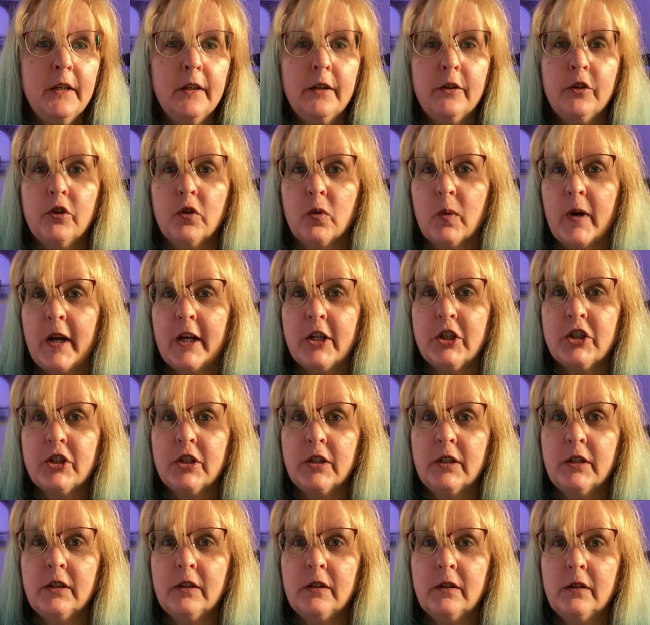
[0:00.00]

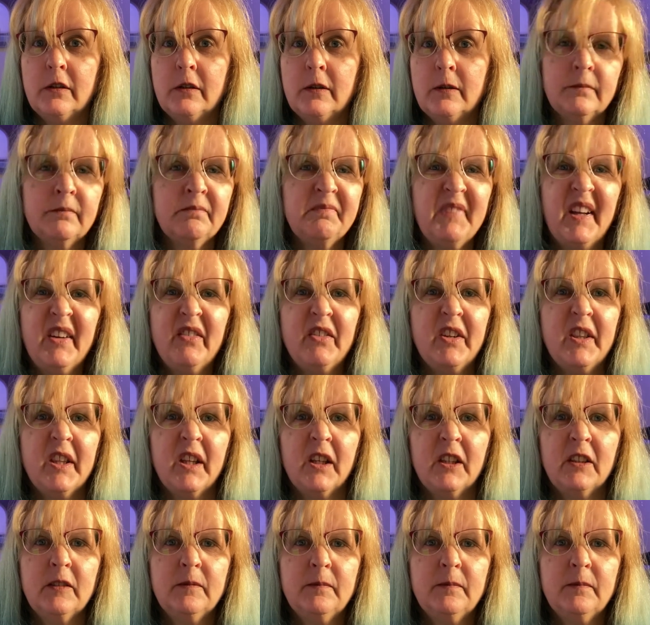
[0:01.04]
direction, everything.